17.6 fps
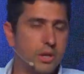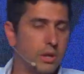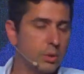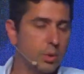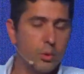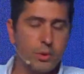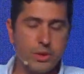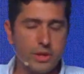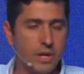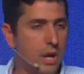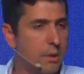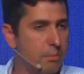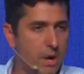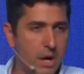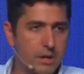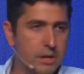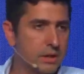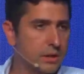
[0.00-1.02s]
they do with their
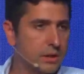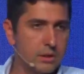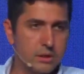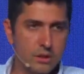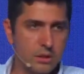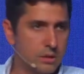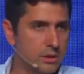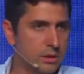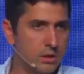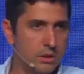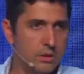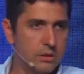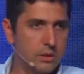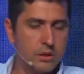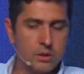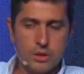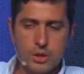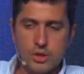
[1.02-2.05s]
marketing and
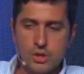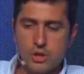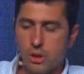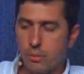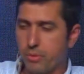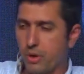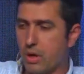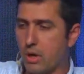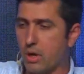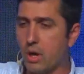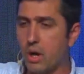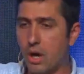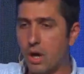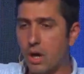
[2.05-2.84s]
digital PR.